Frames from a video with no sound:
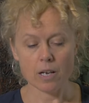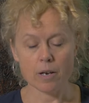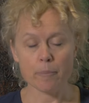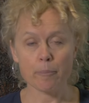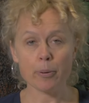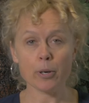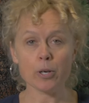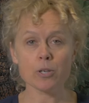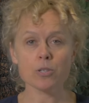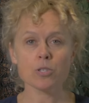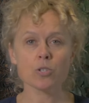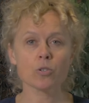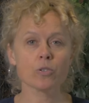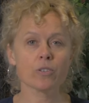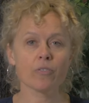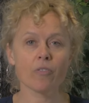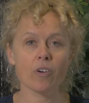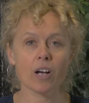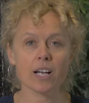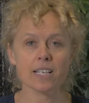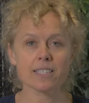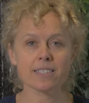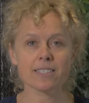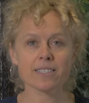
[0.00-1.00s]
Personal
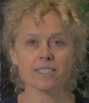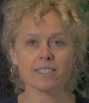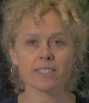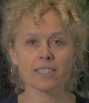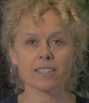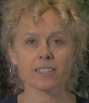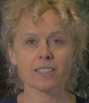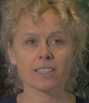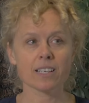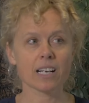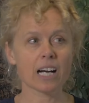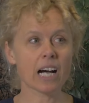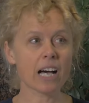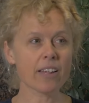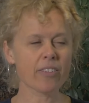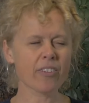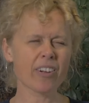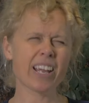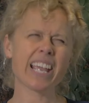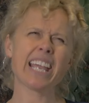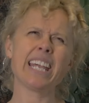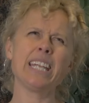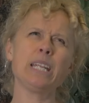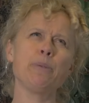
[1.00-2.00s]
devices. Are
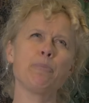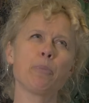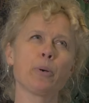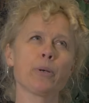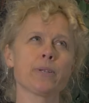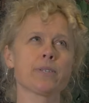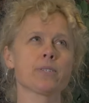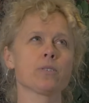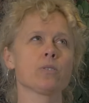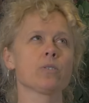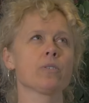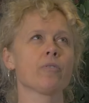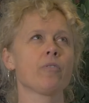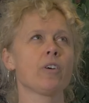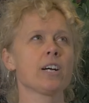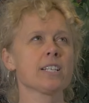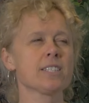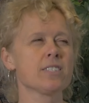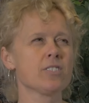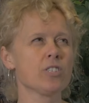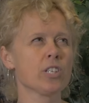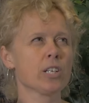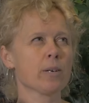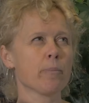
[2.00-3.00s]
there any personal
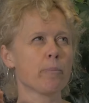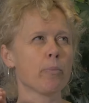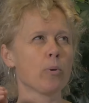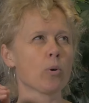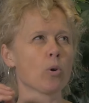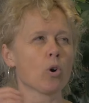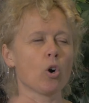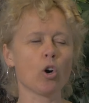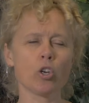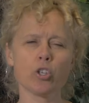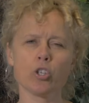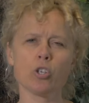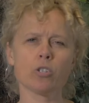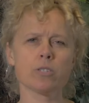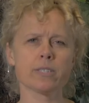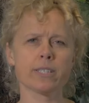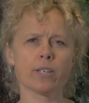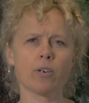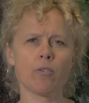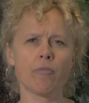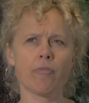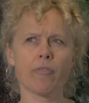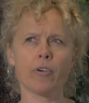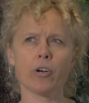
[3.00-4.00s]
devices you can put on your
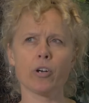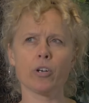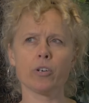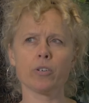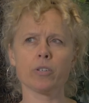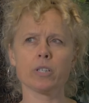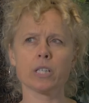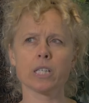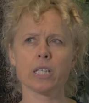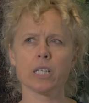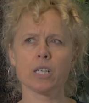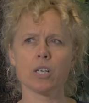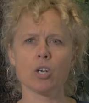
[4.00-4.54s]
cell phone